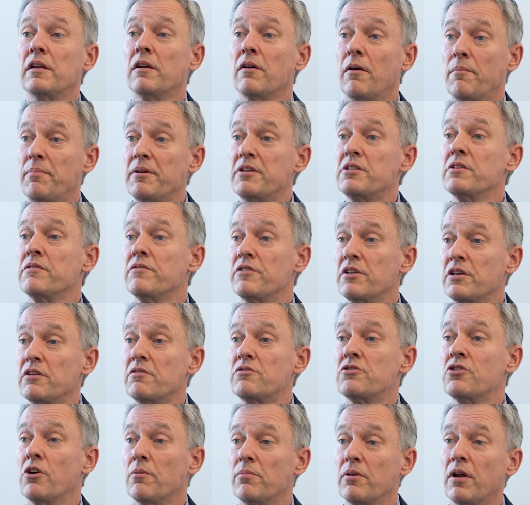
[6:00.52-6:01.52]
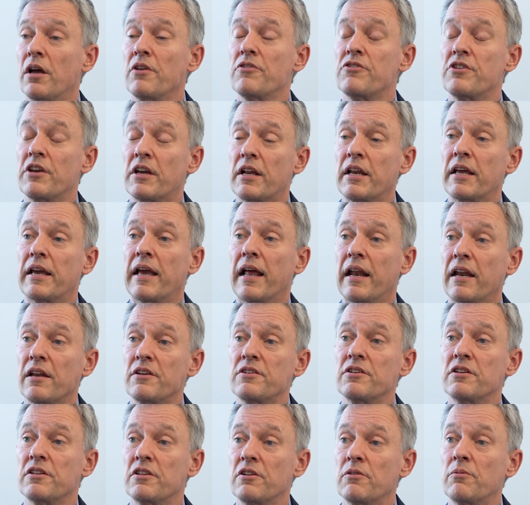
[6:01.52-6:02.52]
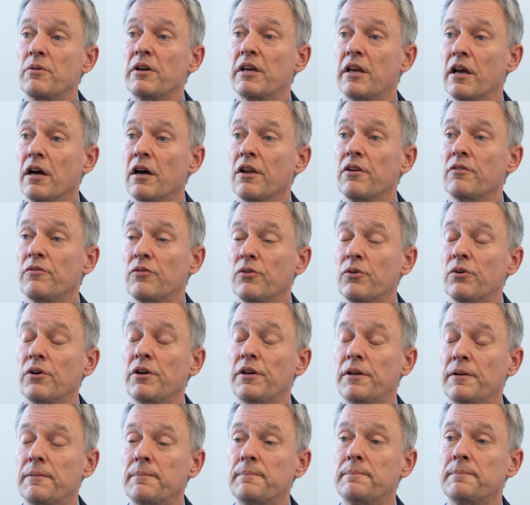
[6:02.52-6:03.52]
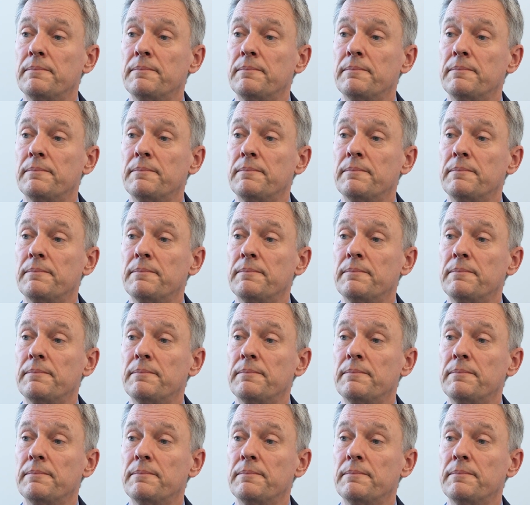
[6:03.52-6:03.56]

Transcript: a bit of the top line cyclicality that we can't avoid.